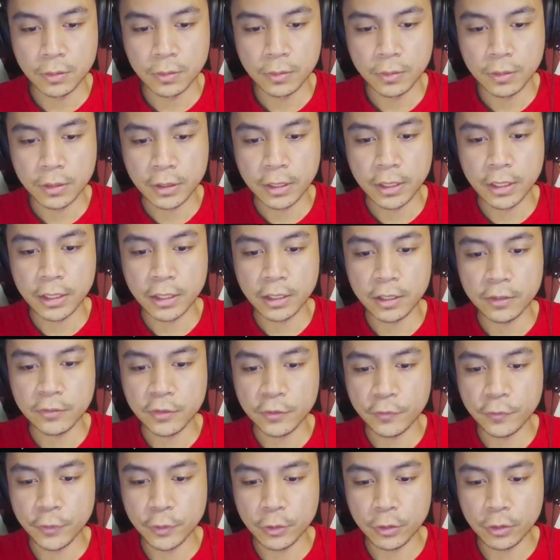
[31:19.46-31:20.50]
King of the
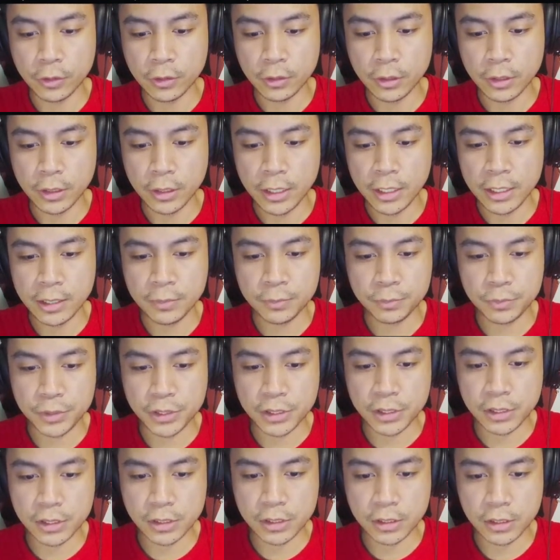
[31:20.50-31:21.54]
Feral
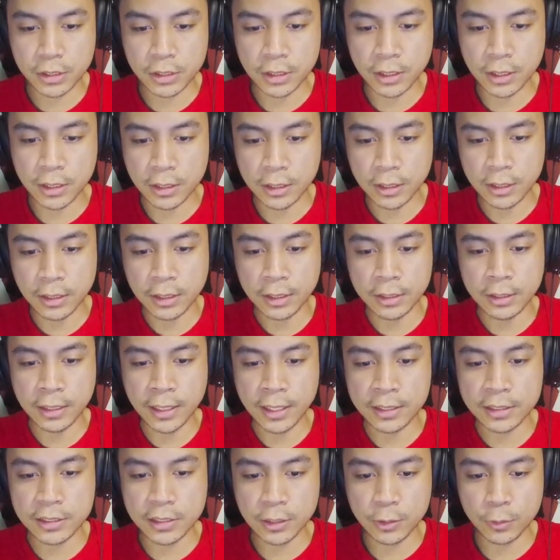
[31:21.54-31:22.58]
Imps,
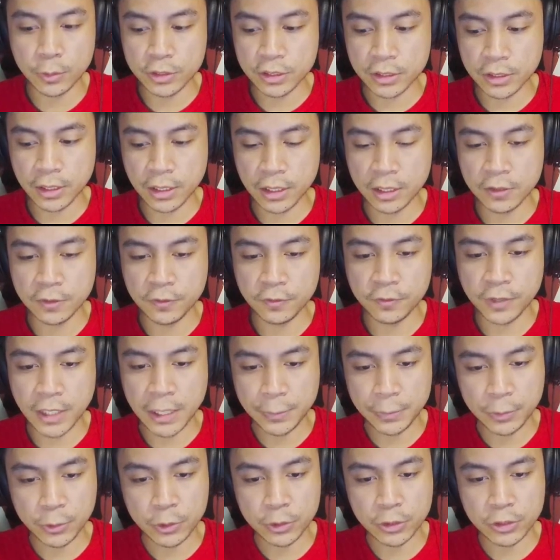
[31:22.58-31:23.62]
Ananta once again,
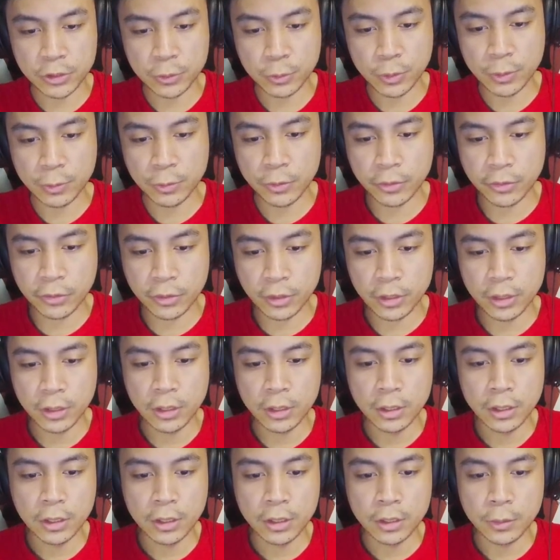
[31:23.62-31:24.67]
Viper's Rebirth.
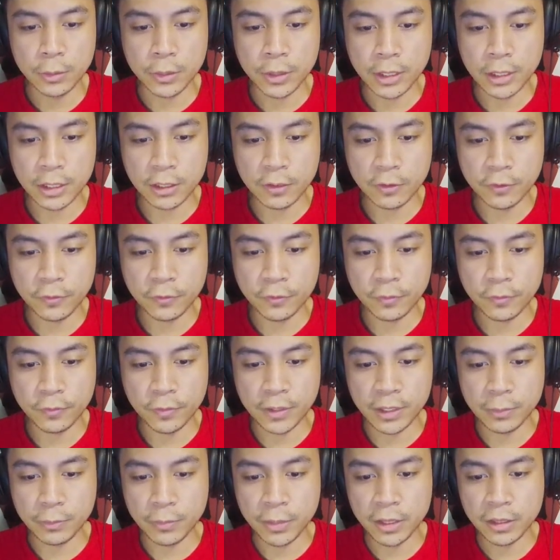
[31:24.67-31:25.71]
We got a
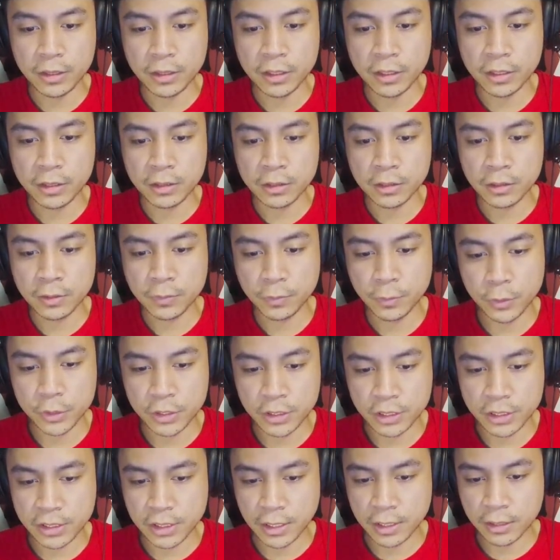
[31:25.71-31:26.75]
Venominion, Poison
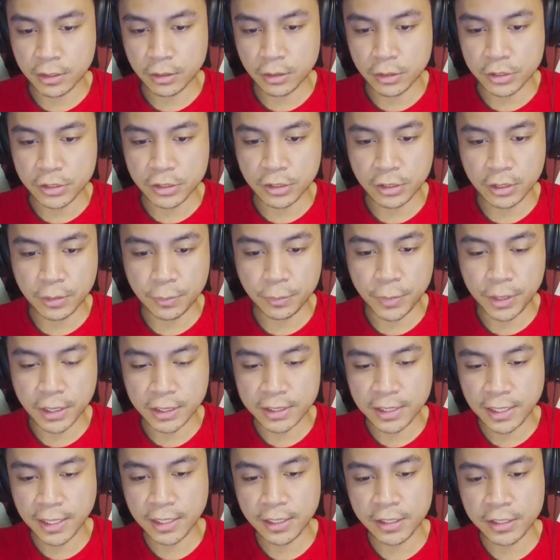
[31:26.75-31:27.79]
Snake, Ursatic
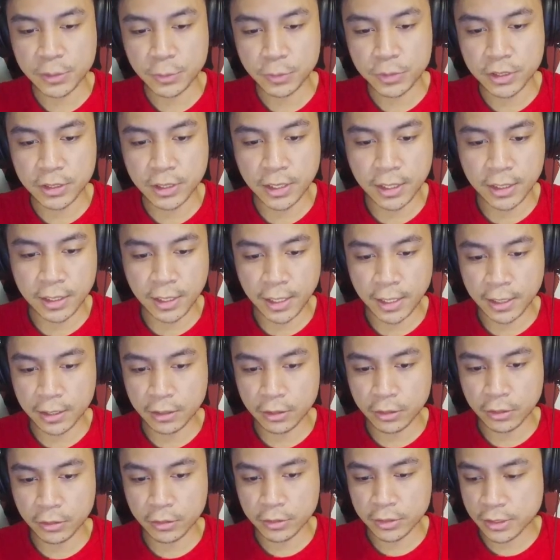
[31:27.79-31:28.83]
Megatanus once again, and
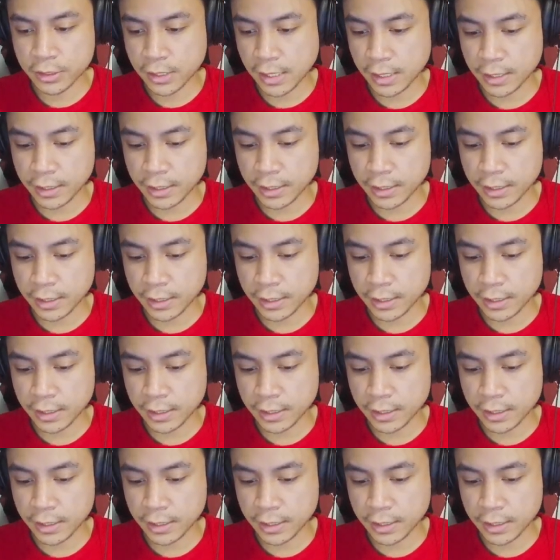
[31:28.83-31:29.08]
Ursatic